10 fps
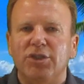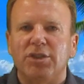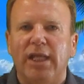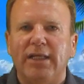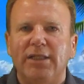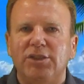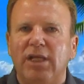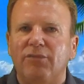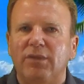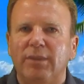Just like I
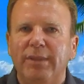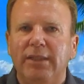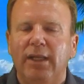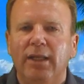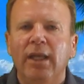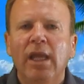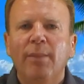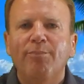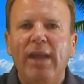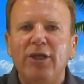said from the beginning,
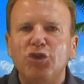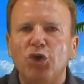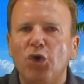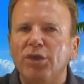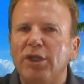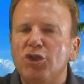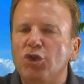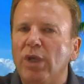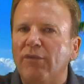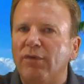make sure
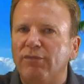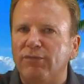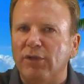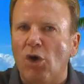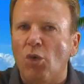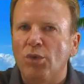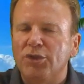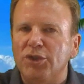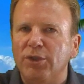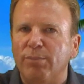that you have a flow
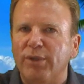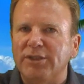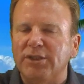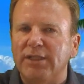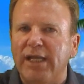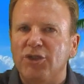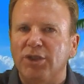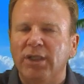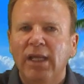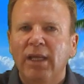to your
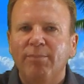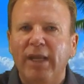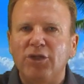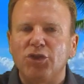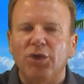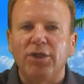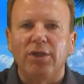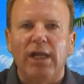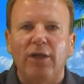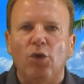presentation. Make sure
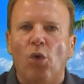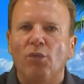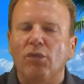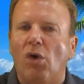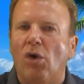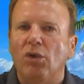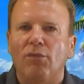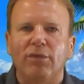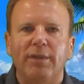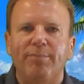you're not all
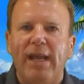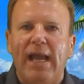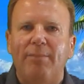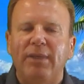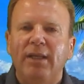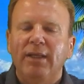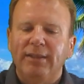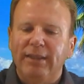over the map.